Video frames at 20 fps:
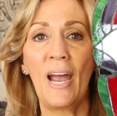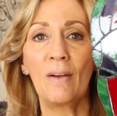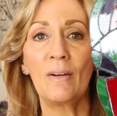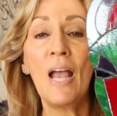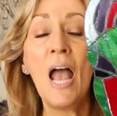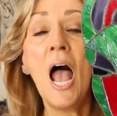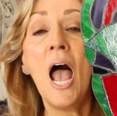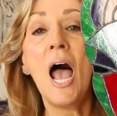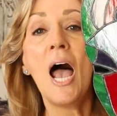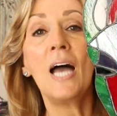out.
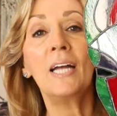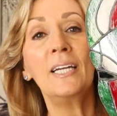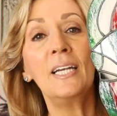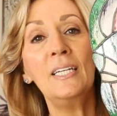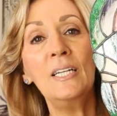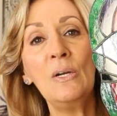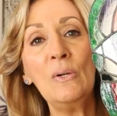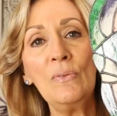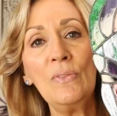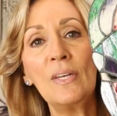And I
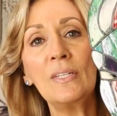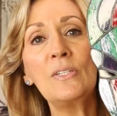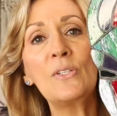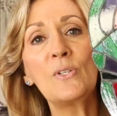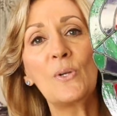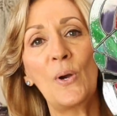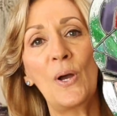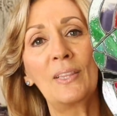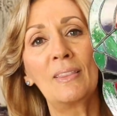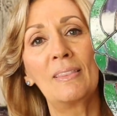know that
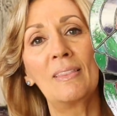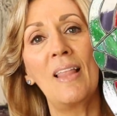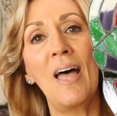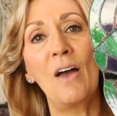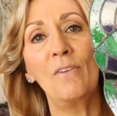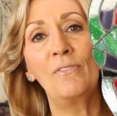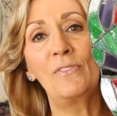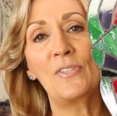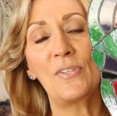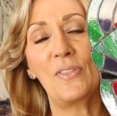Dawn
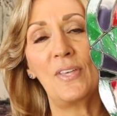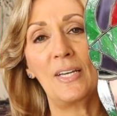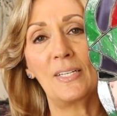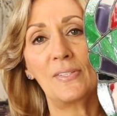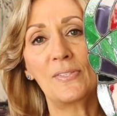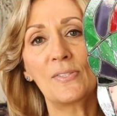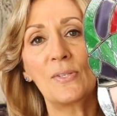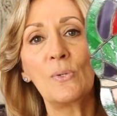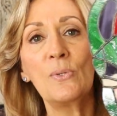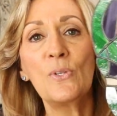loved
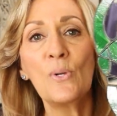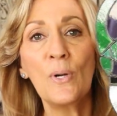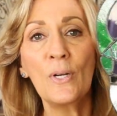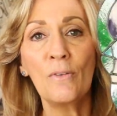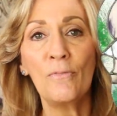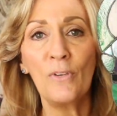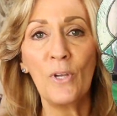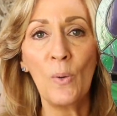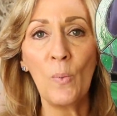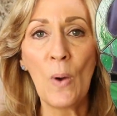this. So Dawn,
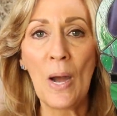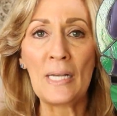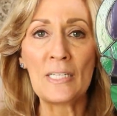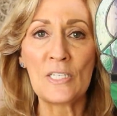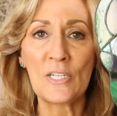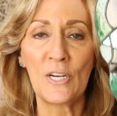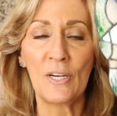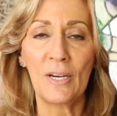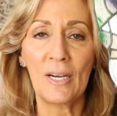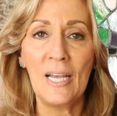if you're
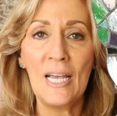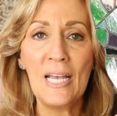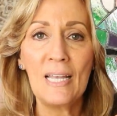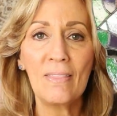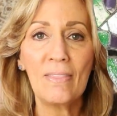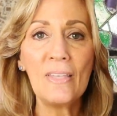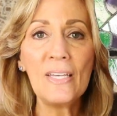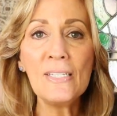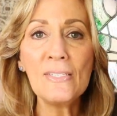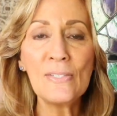watching,
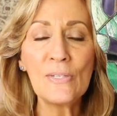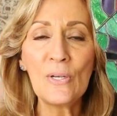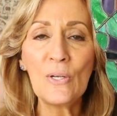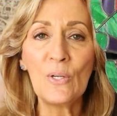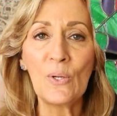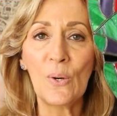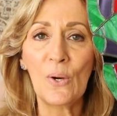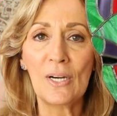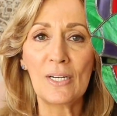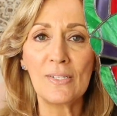these
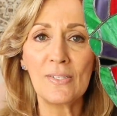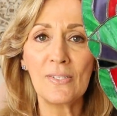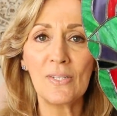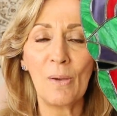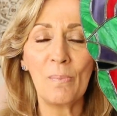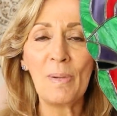are yours.